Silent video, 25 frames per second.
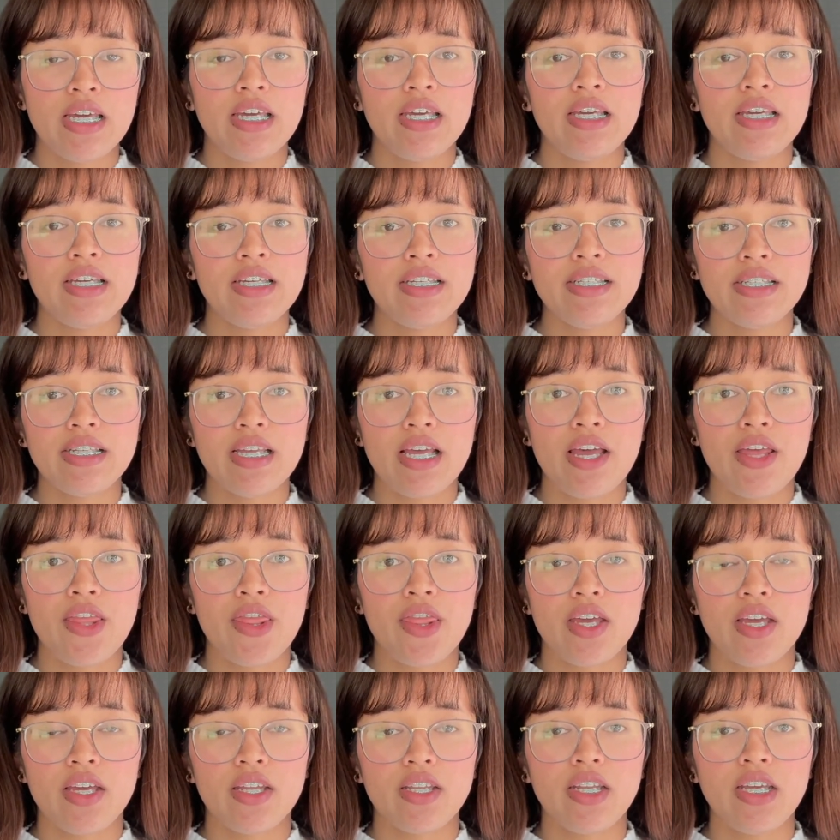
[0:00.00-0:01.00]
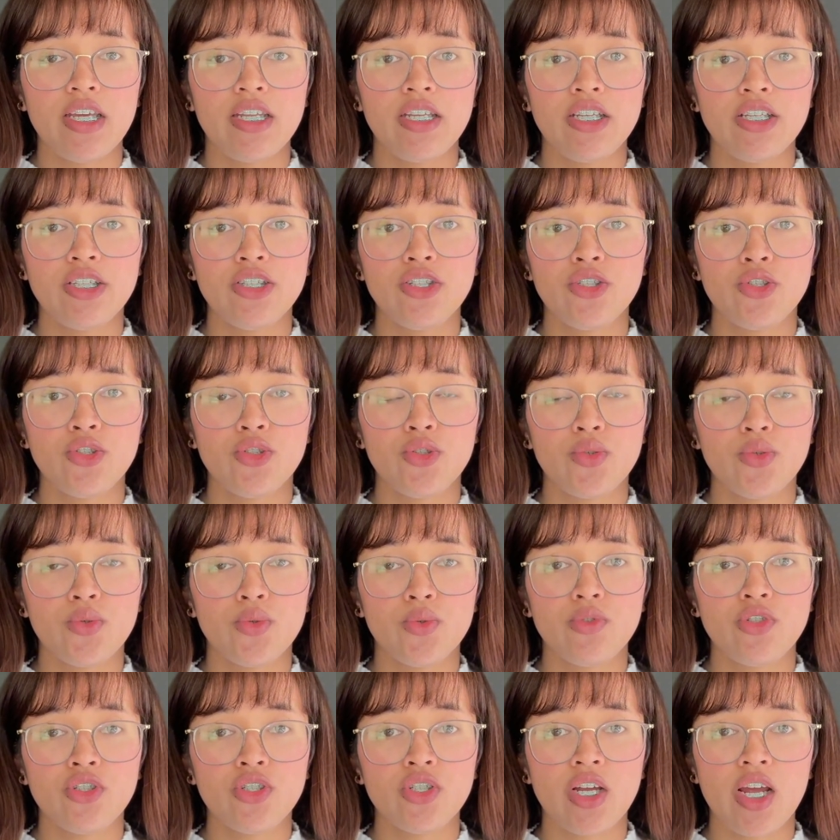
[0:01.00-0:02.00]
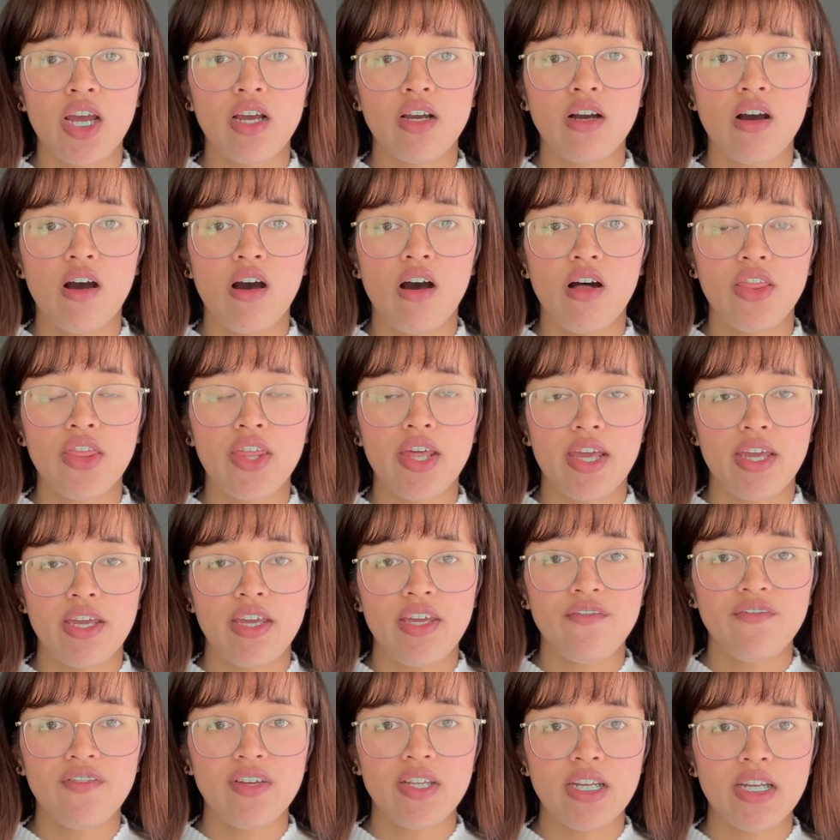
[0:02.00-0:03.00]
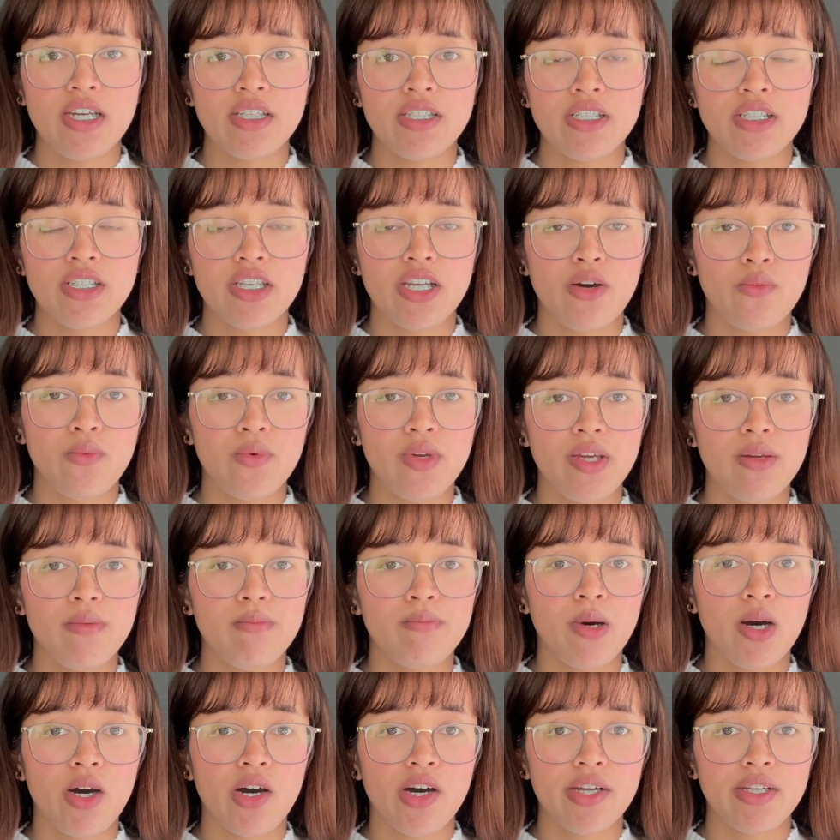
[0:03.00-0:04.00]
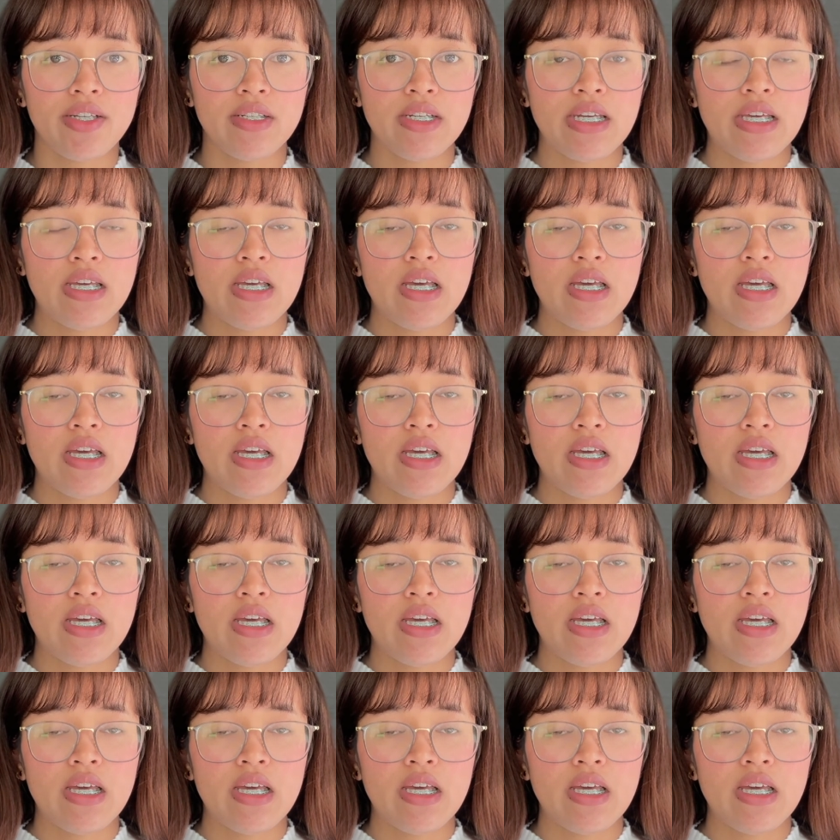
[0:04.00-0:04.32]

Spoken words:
He said that he needs to check all the evidence that we bought,